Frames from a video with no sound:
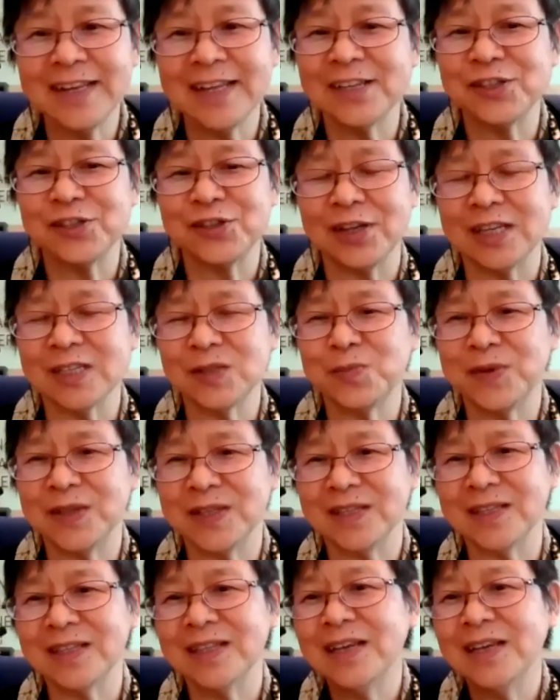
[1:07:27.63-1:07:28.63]
and she has
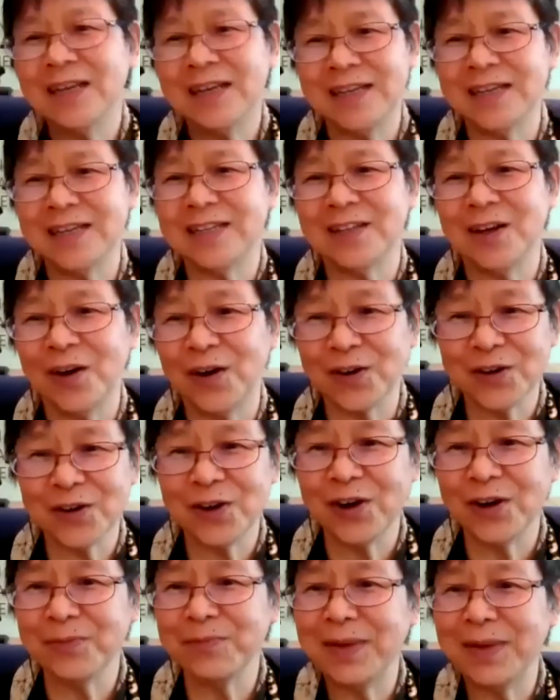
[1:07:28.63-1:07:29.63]
been in Hong
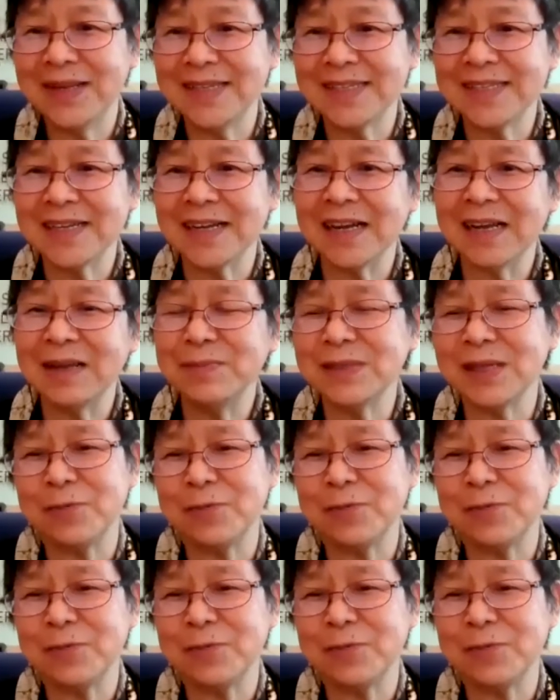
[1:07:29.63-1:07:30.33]
Kong many times,